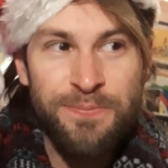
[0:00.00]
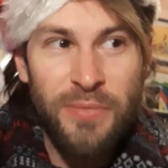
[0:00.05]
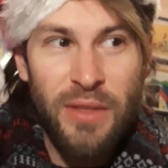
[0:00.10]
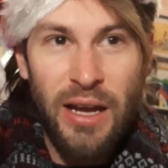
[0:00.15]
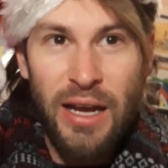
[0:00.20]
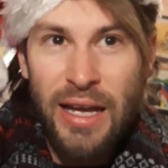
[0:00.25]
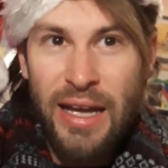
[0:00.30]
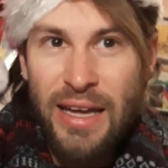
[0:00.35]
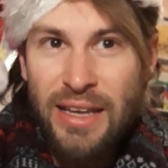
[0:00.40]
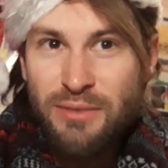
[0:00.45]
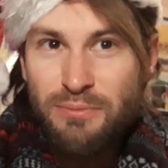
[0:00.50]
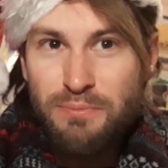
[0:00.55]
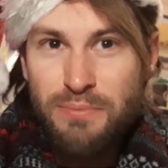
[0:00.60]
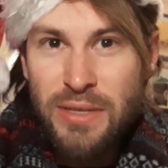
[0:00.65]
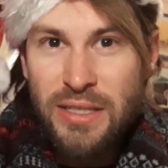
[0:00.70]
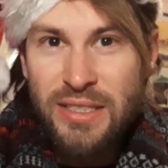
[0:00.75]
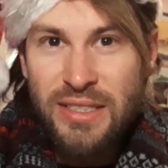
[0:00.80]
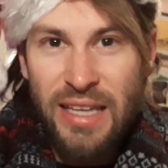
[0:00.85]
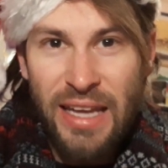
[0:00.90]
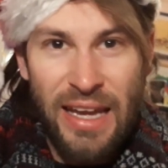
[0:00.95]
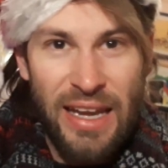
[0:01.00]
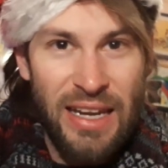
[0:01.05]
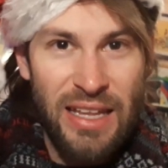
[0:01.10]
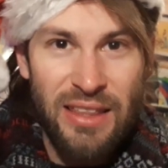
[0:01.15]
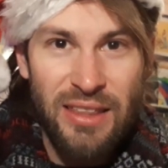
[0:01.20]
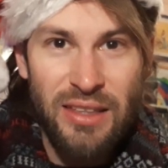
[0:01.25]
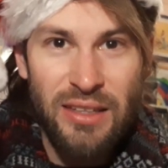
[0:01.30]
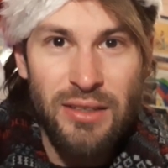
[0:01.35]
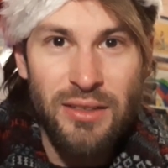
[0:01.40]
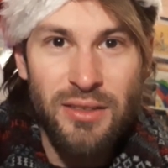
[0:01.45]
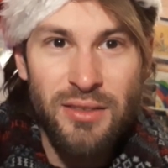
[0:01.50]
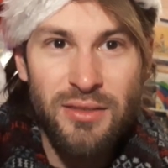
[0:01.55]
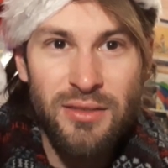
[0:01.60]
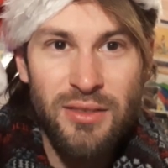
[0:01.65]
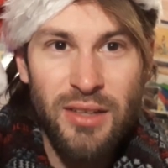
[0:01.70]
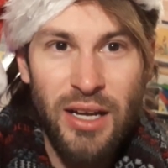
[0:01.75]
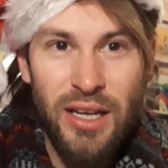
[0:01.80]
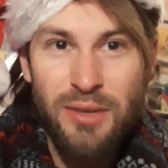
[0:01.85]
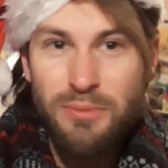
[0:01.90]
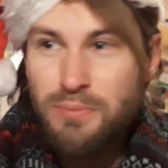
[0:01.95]
I hadn't missed anything.
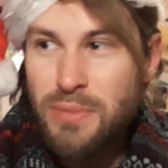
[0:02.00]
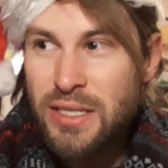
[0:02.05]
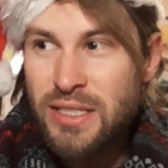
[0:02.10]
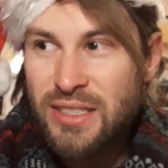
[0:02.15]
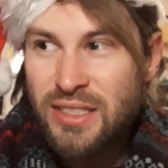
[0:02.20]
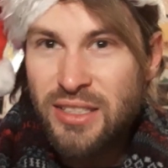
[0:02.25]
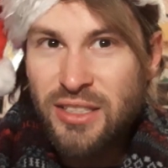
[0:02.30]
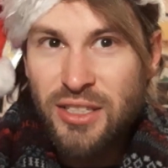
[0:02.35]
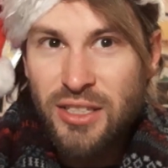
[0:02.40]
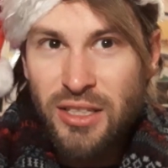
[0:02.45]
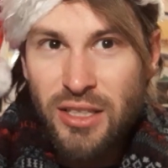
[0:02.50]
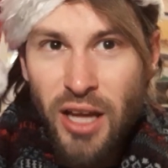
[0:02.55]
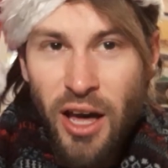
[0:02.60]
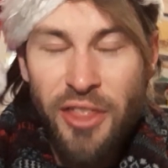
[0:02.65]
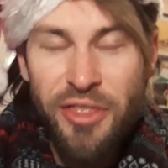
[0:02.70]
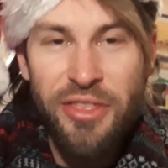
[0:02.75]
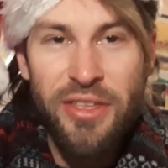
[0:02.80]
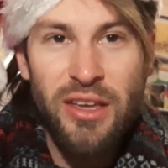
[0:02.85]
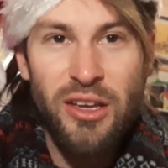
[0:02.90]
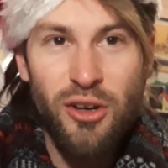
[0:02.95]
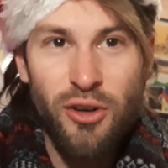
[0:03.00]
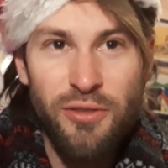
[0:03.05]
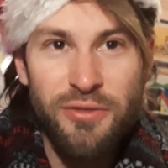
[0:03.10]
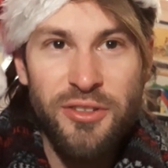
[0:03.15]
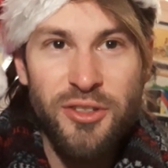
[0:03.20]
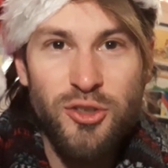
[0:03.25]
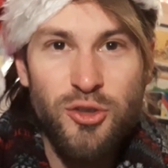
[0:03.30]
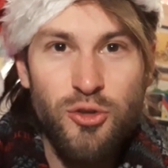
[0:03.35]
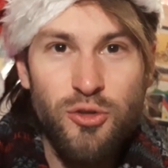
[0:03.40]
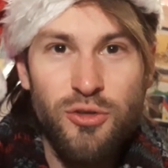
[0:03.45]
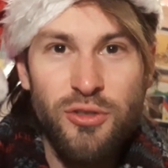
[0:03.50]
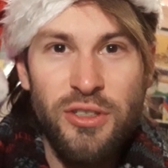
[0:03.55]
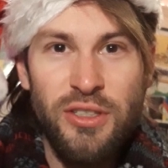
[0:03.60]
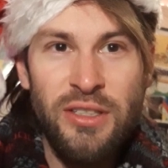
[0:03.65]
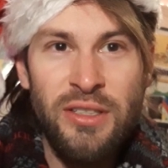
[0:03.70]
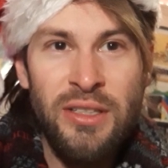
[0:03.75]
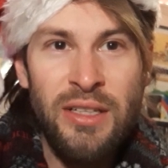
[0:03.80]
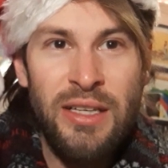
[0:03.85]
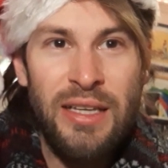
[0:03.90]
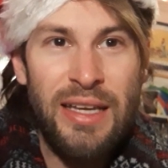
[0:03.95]
I'd missed nothing of the story.